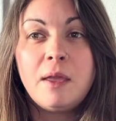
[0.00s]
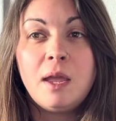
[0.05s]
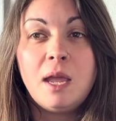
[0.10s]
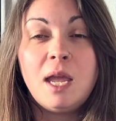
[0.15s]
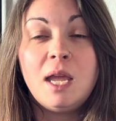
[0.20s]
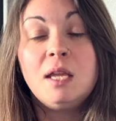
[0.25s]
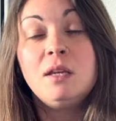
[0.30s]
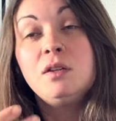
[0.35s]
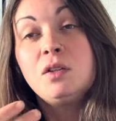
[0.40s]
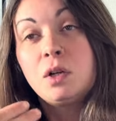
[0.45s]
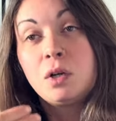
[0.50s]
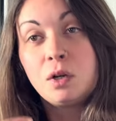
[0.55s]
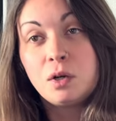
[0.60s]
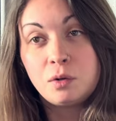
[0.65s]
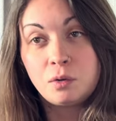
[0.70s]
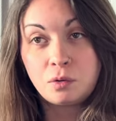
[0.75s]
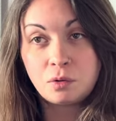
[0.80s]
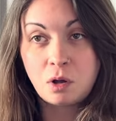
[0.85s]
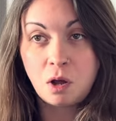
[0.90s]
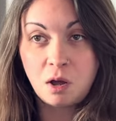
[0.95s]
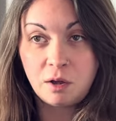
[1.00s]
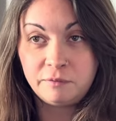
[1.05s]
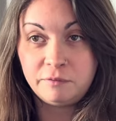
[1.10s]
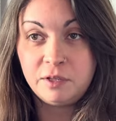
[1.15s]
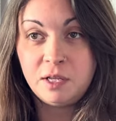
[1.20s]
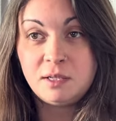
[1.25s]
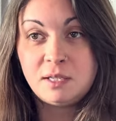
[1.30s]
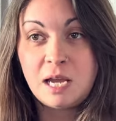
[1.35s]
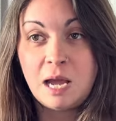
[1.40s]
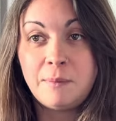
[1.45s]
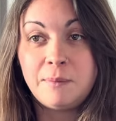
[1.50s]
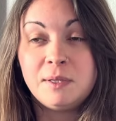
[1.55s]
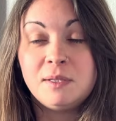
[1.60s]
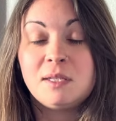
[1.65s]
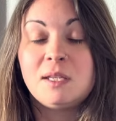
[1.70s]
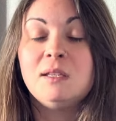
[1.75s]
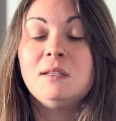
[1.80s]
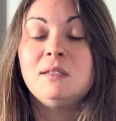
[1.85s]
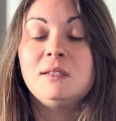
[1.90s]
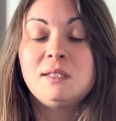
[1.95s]
Internal conflict happens
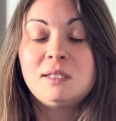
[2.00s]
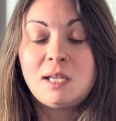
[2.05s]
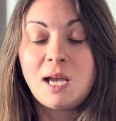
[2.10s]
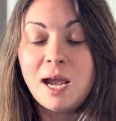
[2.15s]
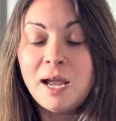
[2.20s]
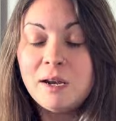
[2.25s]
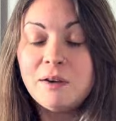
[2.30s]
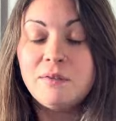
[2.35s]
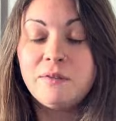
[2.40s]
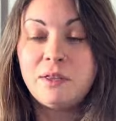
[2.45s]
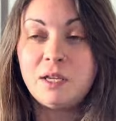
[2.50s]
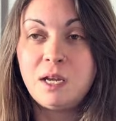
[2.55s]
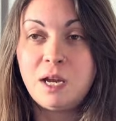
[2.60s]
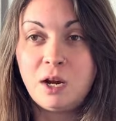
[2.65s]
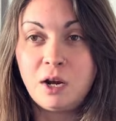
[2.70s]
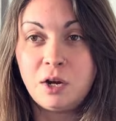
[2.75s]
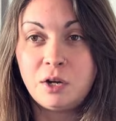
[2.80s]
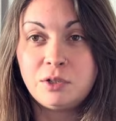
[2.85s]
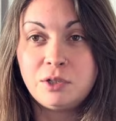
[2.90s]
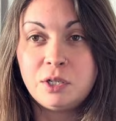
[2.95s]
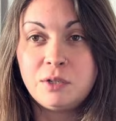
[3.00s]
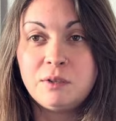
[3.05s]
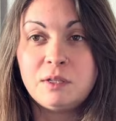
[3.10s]
inside of the character.